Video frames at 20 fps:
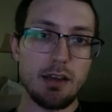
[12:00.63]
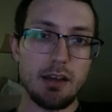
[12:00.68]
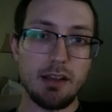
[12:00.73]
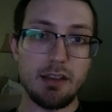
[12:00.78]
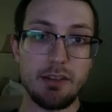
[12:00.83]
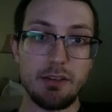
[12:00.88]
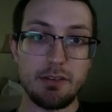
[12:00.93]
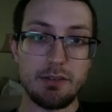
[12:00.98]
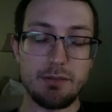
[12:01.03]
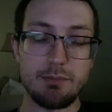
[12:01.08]

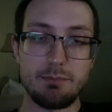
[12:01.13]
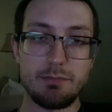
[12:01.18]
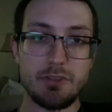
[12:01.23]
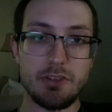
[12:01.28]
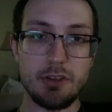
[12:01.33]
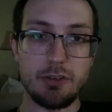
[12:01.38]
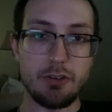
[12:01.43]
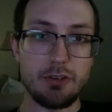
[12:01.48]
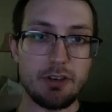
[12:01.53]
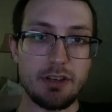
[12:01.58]
And the
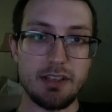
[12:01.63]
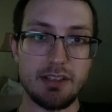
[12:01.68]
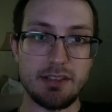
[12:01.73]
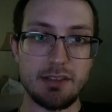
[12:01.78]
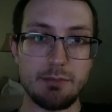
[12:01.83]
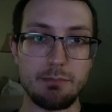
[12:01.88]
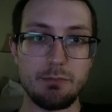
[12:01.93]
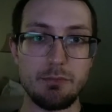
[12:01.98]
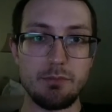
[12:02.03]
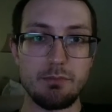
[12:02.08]
slugger
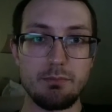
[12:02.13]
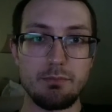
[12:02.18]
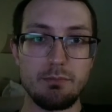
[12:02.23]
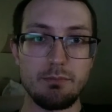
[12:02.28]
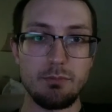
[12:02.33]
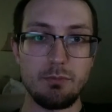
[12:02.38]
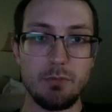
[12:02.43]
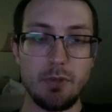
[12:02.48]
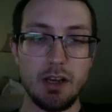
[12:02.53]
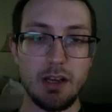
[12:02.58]
hits them
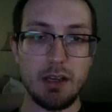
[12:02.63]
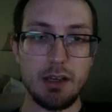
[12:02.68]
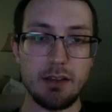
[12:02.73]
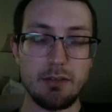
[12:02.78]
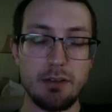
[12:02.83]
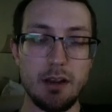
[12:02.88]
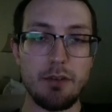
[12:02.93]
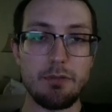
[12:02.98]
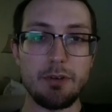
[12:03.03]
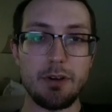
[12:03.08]

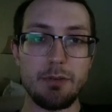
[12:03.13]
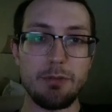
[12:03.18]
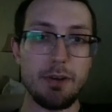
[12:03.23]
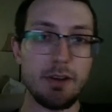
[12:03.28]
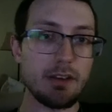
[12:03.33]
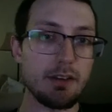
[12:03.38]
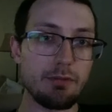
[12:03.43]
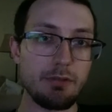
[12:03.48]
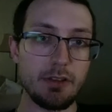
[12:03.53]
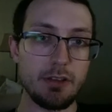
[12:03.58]
not very
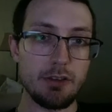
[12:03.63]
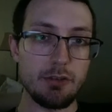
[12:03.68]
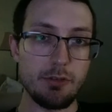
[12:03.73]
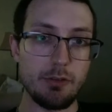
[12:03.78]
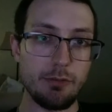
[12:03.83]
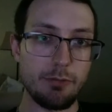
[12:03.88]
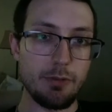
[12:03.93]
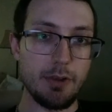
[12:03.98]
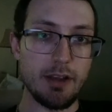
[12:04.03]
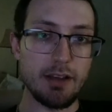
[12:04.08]
effectively due to
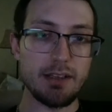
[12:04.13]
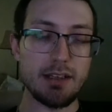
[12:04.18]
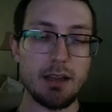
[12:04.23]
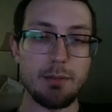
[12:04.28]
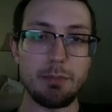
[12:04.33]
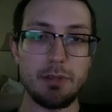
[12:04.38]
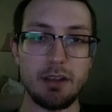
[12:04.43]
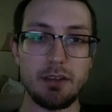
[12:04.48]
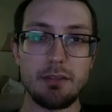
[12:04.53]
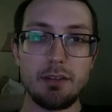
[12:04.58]
the flying
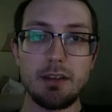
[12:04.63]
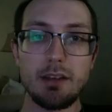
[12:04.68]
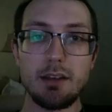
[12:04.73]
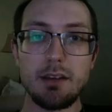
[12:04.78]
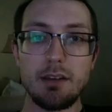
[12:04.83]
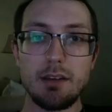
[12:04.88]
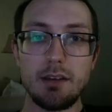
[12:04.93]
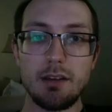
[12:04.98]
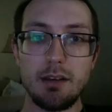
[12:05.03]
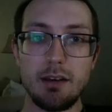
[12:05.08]
typing.
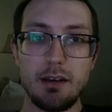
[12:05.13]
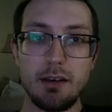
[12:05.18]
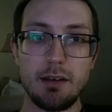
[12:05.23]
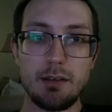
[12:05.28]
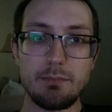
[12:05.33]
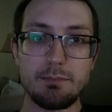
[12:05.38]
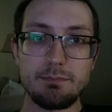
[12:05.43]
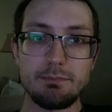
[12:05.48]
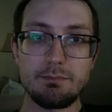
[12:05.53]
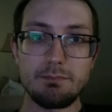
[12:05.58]

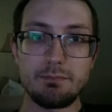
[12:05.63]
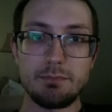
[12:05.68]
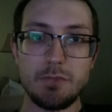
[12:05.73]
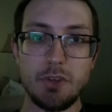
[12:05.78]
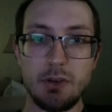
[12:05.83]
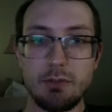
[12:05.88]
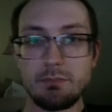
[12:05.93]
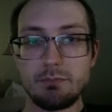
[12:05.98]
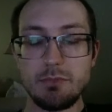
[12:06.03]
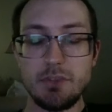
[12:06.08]

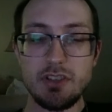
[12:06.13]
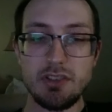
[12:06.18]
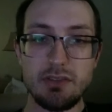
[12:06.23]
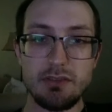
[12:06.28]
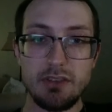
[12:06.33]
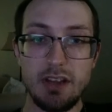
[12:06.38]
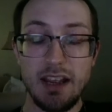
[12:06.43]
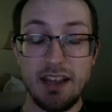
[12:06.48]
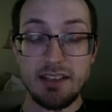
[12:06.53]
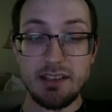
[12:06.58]
So
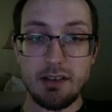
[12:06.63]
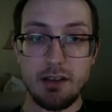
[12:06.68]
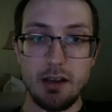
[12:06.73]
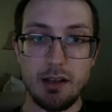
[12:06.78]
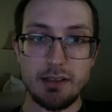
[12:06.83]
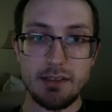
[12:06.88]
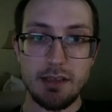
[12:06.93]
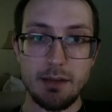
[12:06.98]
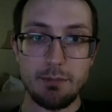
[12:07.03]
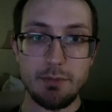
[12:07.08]
just as a
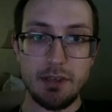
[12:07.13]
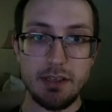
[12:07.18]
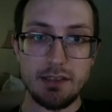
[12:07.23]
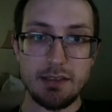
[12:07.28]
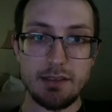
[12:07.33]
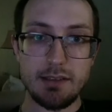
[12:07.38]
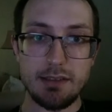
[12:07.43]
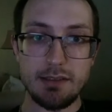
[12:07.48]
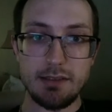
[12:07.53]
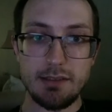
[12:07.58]
concept,
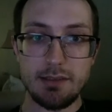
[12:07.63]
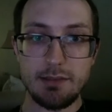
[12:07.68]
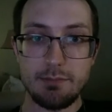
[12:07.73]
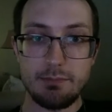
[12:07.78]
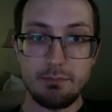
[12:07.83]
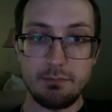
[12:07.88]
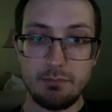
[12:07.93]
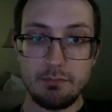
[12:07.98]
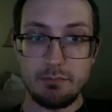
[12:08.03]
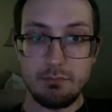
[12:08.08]
it's
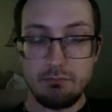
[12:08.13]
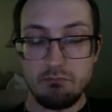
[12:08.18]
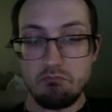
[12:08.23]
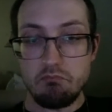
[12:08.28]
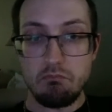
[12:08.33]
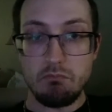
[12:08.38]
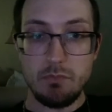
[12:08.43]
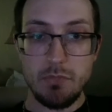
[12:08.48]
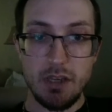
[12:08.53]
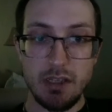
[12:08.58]

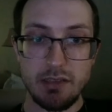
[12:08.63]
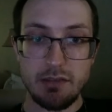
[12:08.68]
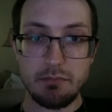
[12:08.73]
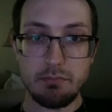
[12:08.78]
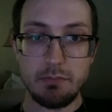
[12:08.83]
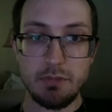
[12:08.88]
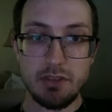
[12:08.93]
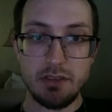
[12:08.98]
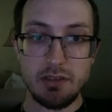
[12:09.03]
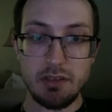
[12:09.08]

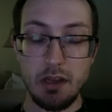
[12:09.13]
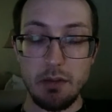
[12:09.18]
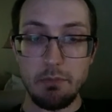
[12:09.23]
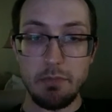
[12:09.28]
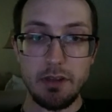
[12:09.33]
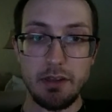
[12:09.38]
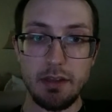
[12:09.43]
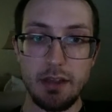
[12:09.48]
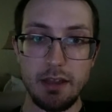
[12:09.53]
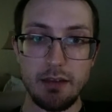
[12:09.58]

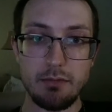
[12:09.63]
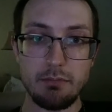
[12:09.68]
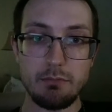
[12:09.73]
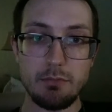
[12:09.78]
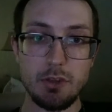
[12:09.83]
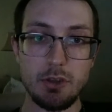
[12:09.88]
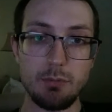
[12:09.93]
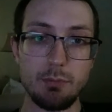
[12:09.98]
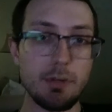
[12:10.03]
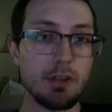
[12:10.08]
something that
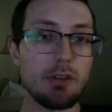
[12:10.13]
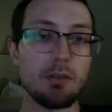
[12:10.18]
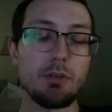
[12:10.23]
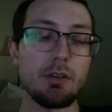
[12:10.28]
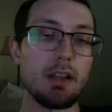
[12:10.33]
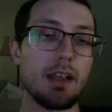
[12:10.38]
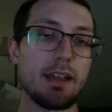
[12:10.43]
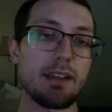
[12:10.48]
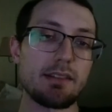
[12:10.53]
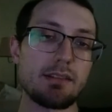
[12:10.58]
could be
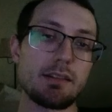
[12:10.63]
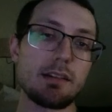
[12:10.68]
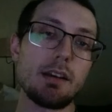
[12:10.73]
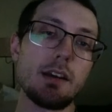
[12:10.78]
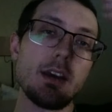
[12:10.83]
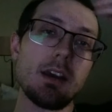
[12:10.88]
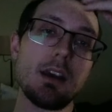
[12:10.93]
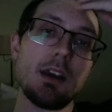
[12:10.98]
utilized.